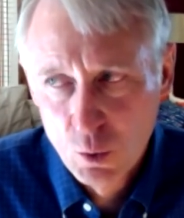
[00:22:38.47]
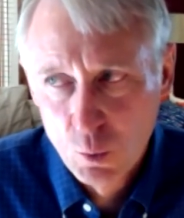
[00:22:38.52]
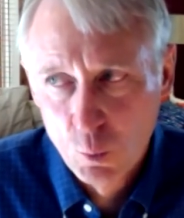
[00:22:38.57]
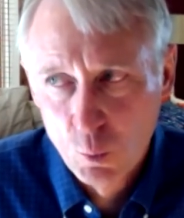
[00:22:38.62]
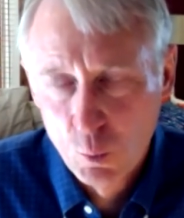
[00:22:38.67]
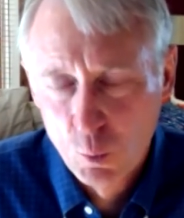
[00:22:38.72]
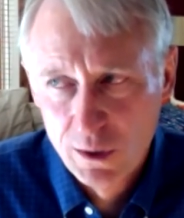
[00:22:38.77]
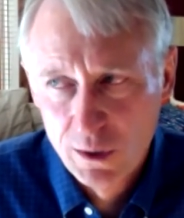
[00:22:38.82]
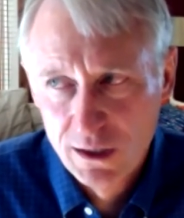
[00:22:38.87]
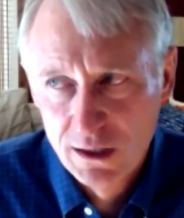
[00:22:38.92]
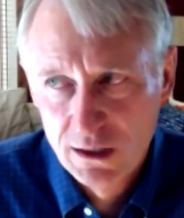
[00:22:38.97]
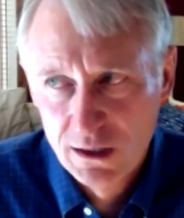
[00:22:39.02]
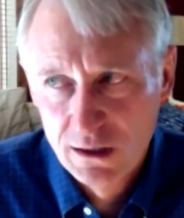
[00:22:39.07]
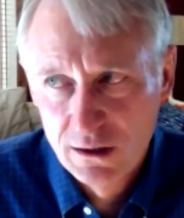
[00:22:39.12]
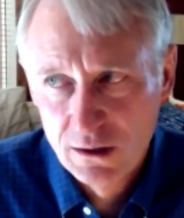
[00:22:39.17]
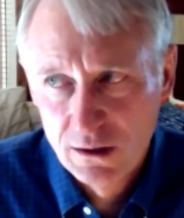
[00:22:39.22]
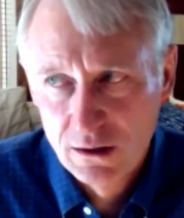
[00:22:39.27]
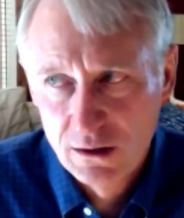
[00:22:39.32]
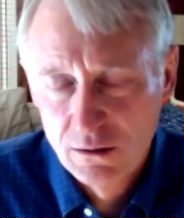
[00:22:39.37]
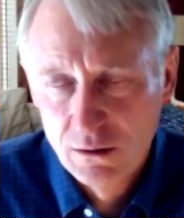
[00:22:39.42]

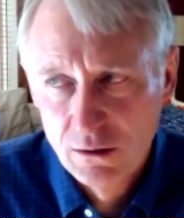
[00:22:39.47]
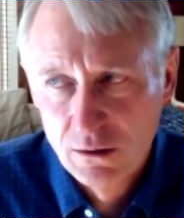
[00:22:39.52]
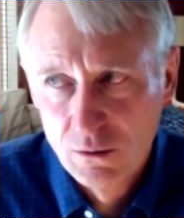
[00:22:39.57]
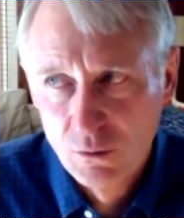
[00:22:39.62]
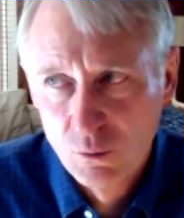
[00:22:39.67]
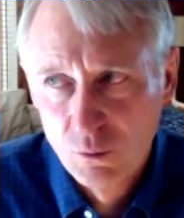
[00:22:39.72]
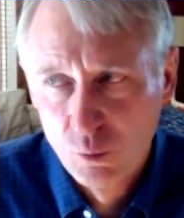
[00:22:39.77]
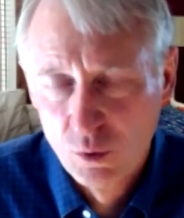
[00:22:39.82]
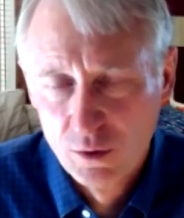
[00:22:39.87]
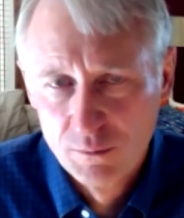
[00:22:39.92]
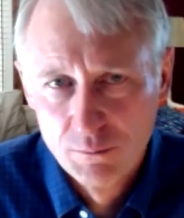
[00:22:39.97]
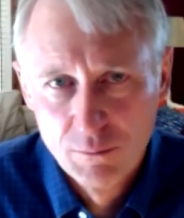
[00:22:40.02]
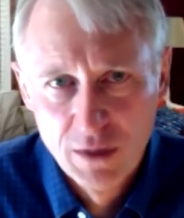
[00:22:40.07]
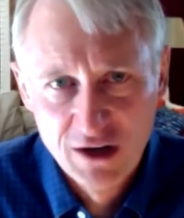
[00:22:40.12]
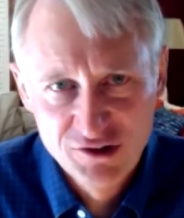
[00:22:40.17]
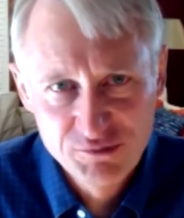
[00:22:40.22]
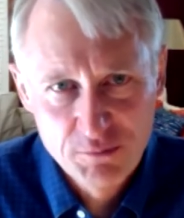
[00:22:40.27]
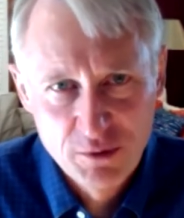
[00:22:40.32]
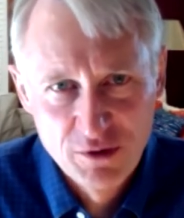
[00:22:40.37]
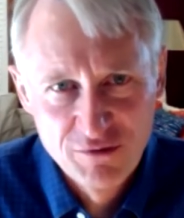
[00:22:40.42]
we would
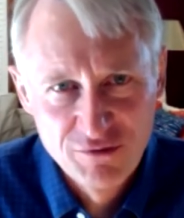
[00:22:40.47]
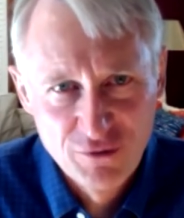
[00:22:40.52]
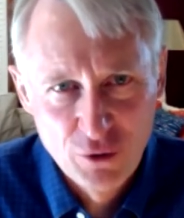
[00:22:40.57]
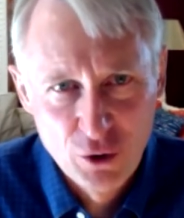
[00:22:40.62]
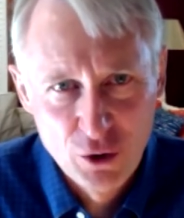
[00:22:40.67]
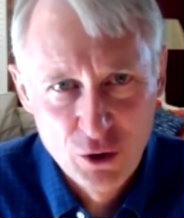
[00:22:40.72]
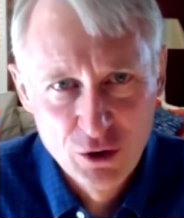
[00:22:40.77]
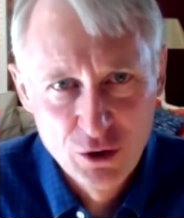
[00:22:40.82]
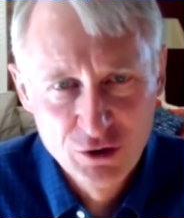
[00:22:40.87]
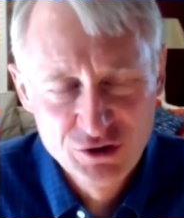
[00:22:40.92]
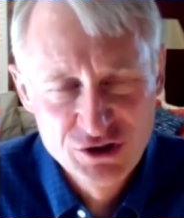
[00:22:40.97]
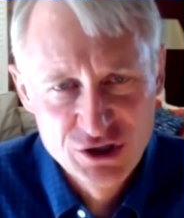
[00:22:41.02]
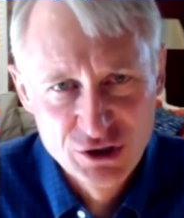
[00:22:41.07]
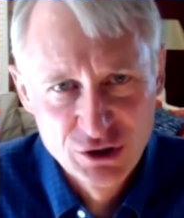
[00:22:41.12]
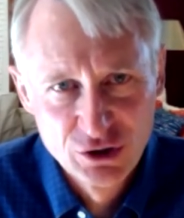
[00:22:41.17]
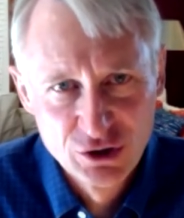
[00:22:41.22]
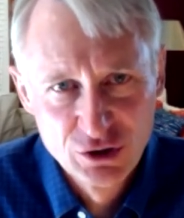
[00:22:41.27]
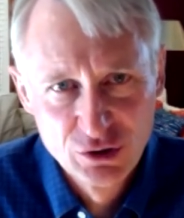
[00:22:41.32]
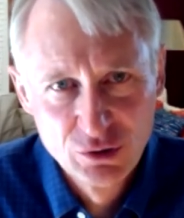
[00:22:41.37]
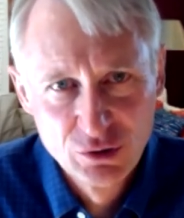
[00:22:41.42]
much prefer
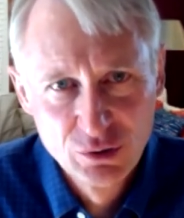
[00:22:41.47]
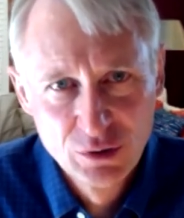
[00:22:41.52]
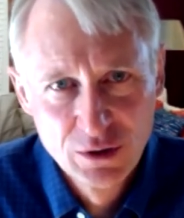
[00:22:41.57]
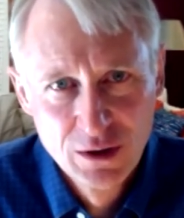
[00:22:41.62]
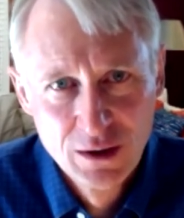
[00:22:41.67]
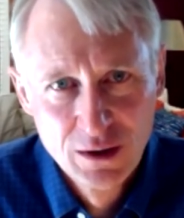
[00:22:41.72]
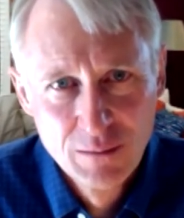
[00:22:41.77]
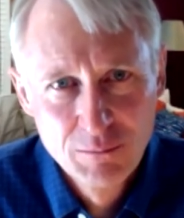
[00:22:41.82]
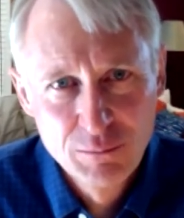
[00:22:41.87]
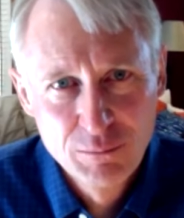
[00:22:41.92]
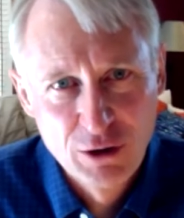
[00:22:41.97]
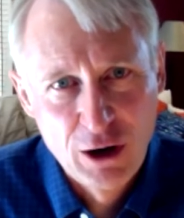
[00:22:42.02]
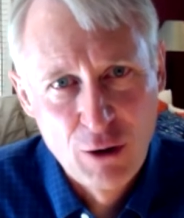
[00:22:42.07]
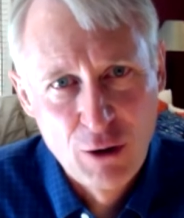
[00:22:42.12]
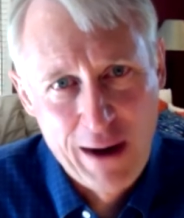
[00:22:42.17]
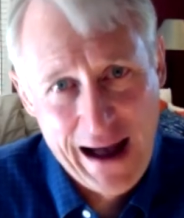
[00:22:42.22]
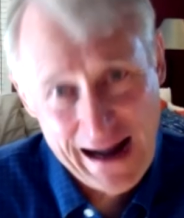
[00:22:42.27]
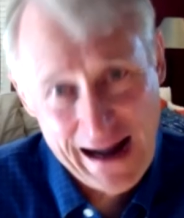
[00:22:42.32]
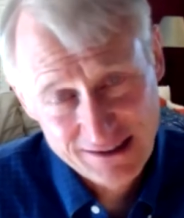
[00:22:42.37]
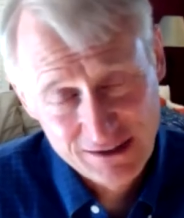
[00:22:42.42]
to
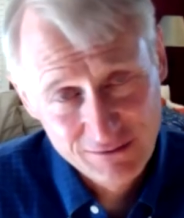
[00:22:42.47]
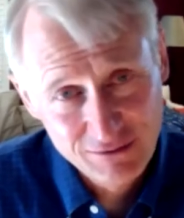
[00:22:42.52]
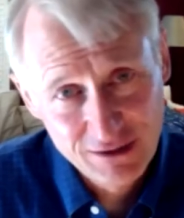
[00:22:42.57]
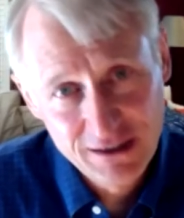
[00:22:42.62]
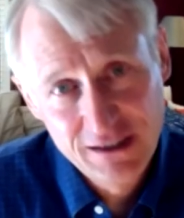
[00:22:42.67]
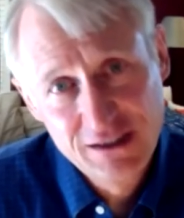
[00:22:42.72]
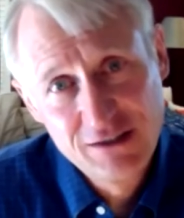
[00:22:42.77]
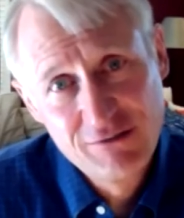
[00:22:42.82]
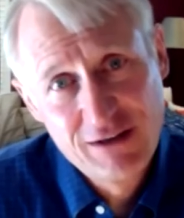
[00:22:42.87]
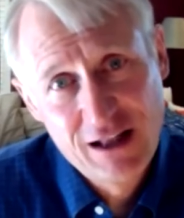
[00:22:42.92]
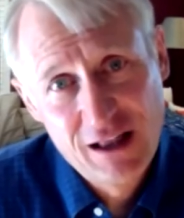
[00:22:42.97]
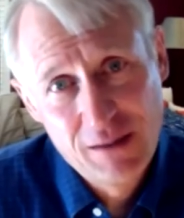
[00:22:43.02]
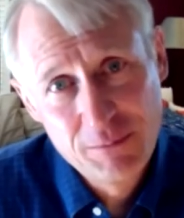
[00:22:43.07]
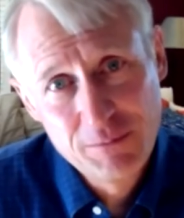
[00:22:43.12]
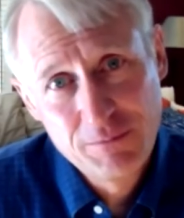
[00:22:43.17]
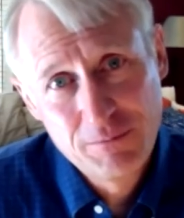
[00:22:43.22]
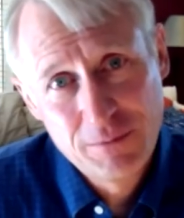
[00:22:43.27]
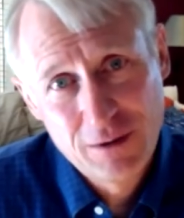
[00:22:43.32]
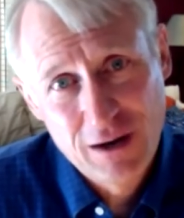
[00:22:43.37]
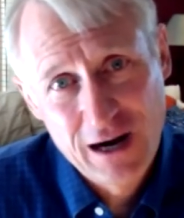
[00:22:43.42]
proactively
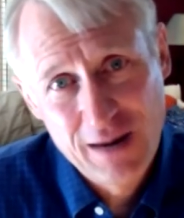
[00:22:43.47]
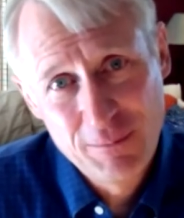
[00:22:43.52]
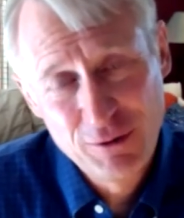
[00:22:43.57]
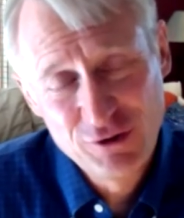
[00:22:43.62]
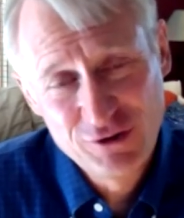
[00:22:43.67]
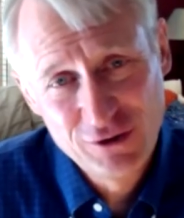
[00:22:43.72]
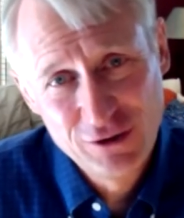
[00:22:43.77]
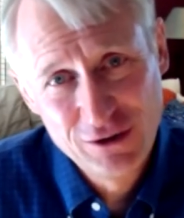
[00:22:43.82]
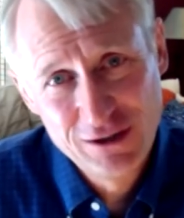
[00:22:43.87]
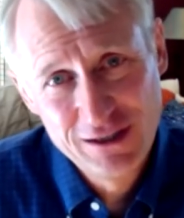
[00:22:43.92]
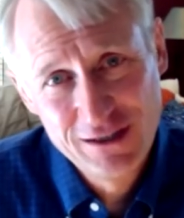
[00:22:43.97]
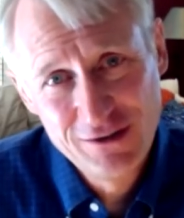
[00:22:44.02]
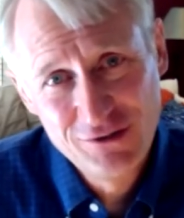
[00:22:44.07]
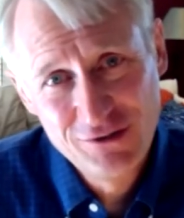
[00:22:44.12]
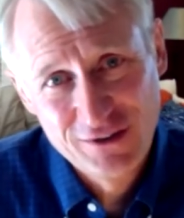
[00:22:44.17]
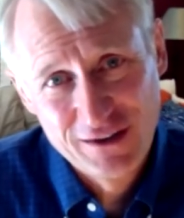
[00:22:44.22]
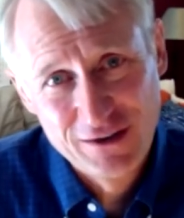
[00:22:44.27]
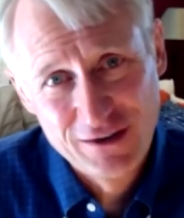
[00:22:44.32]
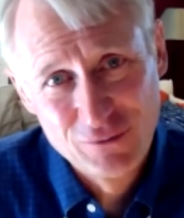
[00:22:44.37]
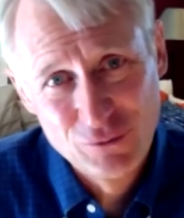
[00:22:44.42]
develop opportunities
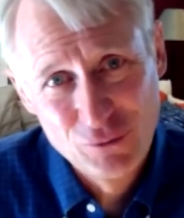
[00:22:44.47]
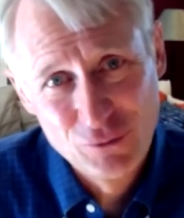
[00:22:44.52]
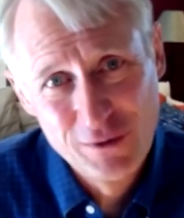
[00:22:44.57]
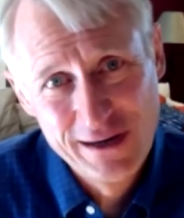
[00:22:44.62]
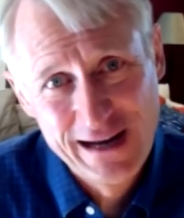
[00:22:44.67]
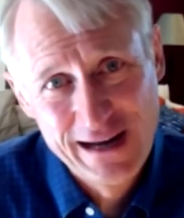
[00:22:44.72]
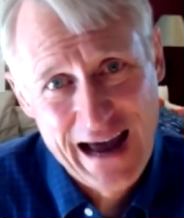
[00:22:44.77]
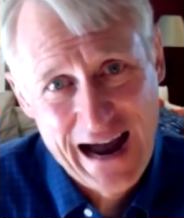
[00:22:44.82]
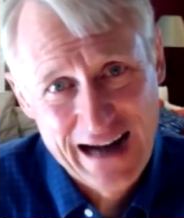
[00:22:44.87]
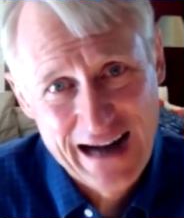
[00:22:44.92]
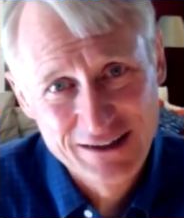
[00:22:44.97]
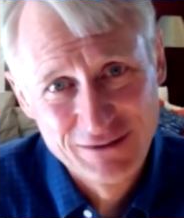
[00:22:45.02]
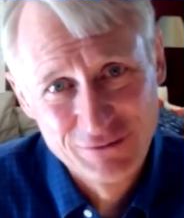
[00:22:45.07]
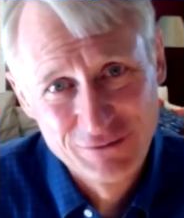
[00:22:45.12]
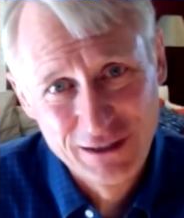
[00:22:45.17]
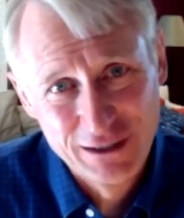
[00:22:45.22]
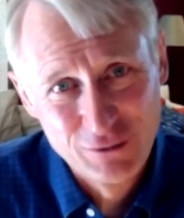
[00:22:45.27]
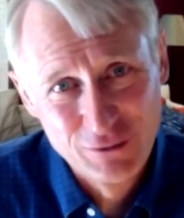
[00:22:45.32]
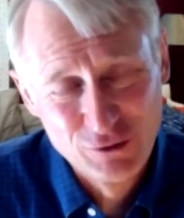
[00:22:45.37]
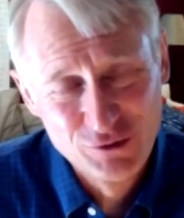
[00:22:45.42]
than
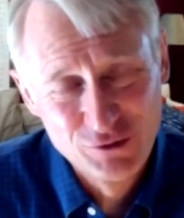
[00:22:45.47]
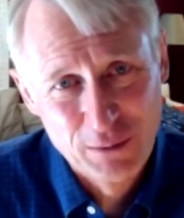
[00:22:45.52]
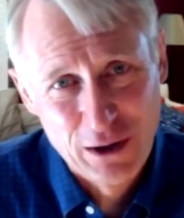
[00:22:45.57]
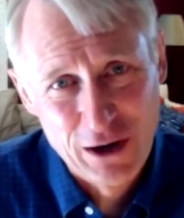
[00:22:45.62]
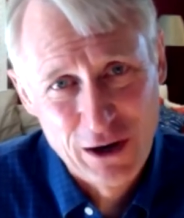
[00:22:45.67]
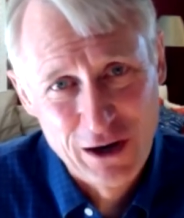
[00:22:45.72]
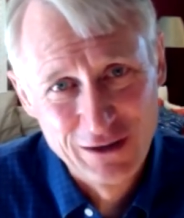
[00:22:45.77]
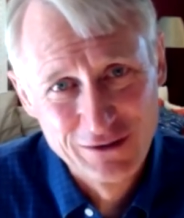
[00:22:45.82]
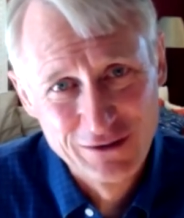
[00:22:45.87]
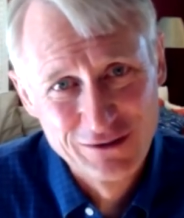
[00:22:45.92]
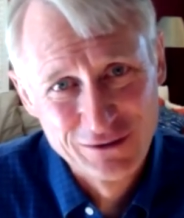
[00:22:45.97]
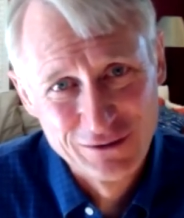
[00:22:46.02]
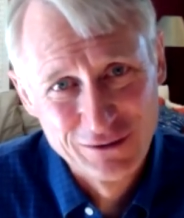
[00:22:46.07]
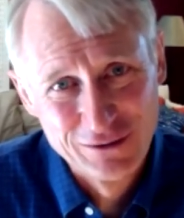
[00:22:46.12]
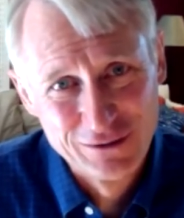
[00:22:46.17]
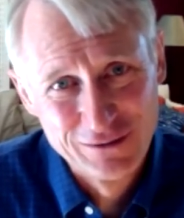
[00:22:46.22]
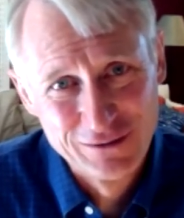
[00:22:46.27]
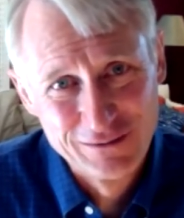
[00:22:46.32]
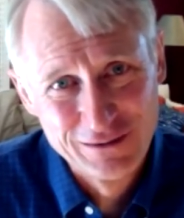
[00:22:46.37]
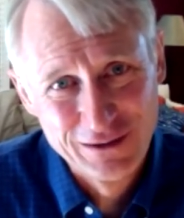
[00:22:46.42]
reactively respond
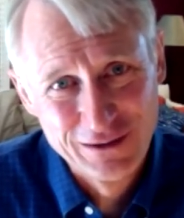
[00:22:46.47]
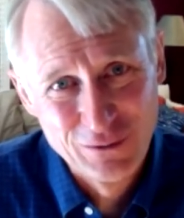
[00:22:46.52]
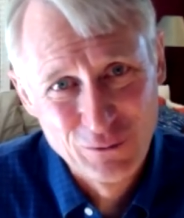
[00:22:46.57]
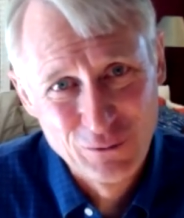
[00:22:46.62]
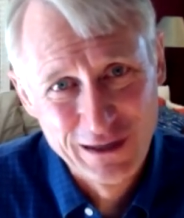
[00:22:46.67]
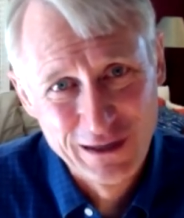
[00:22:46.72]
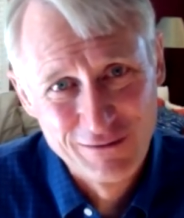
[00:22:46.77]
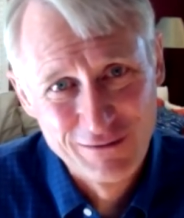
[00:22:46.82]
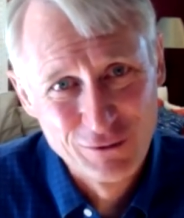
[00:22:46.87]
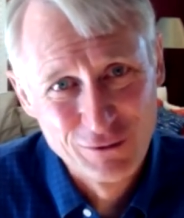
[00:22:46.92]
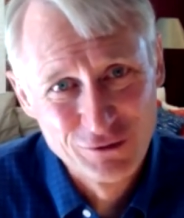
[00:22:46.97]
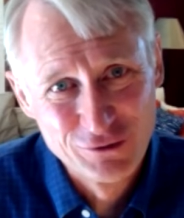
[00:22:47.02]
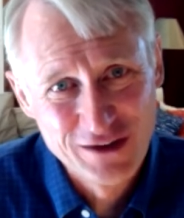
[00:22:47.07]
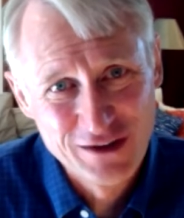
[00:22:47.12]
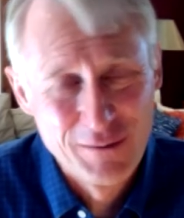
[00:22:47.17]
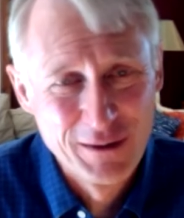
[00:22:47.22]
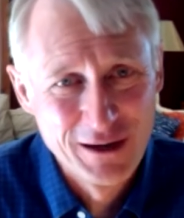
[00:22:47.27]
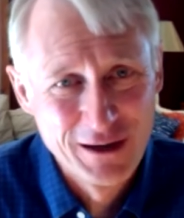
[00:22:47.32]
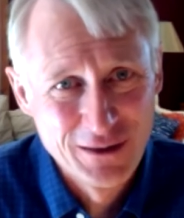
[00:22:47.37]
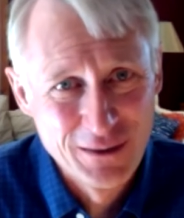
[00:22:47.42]
to you know whatever is
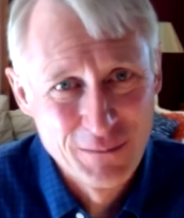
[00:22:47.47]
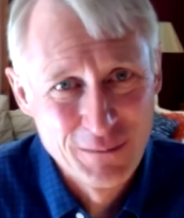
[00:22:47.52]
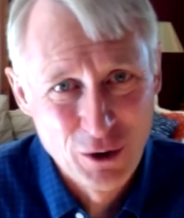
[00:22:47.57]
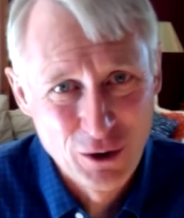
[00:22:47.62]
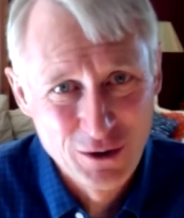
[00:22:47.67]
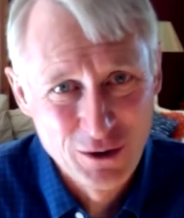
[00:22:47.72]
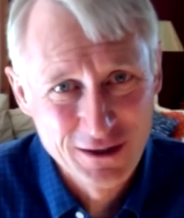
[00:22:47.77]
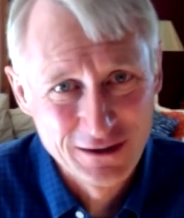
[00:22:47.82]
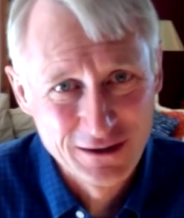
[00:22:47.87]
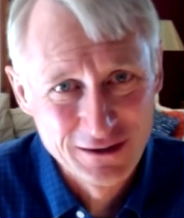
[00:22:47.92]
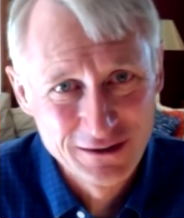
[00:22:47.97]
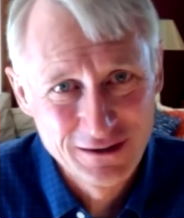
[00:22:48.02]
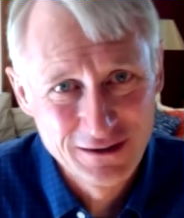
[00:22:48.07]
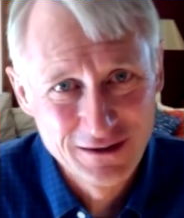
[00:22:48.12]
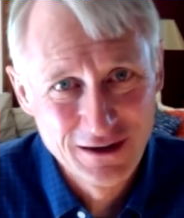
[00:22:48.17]
coming on the market.